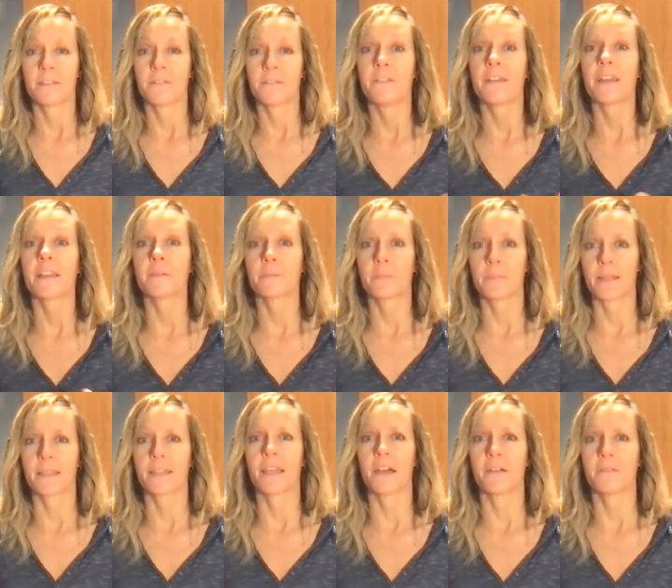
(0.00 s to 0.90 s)

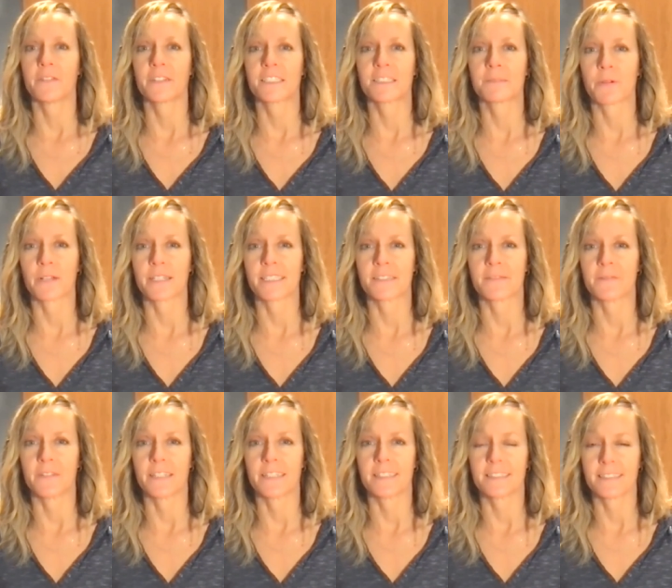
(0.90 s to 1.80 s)
developing of
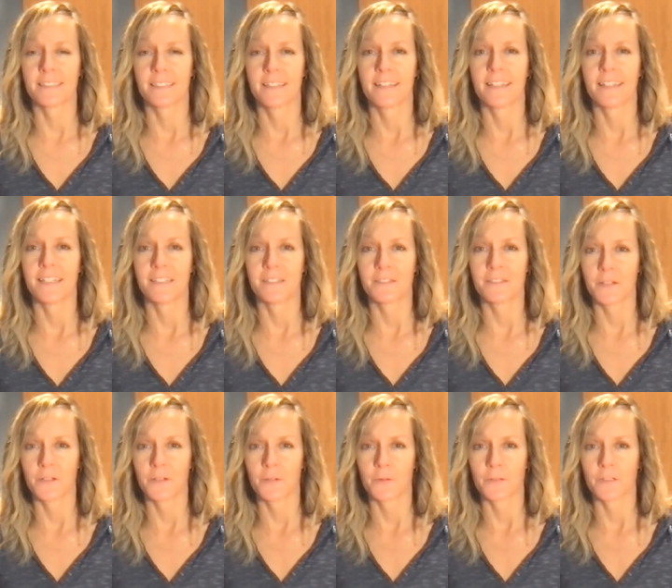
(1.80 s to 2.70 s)
expressiveness
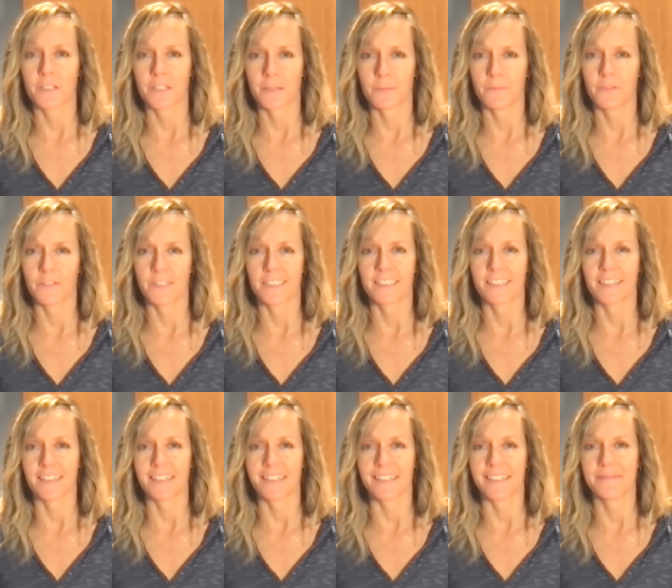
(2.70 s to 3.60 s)
into your gym
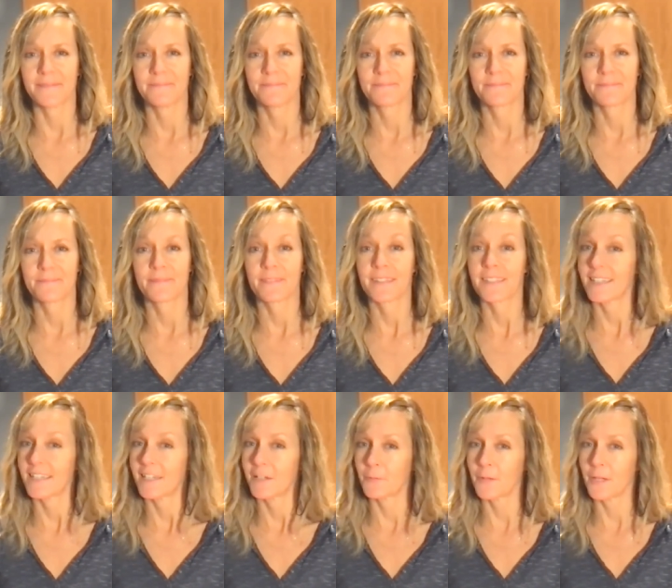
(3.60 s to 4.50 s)
facility.
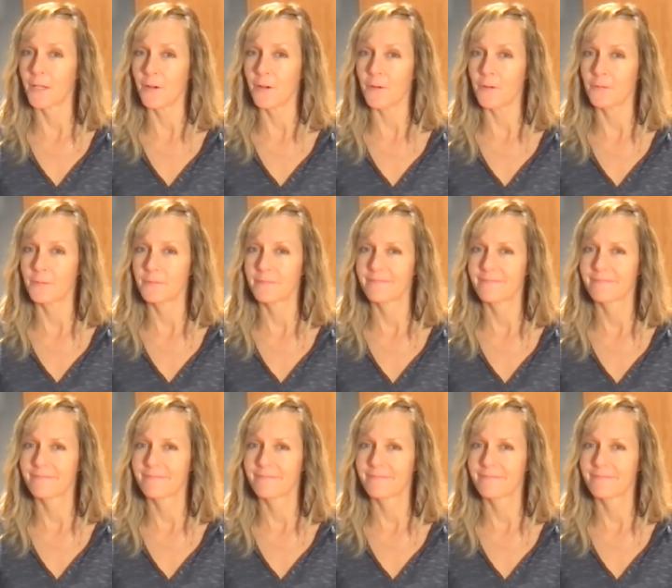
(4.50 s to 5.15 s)
Here we go.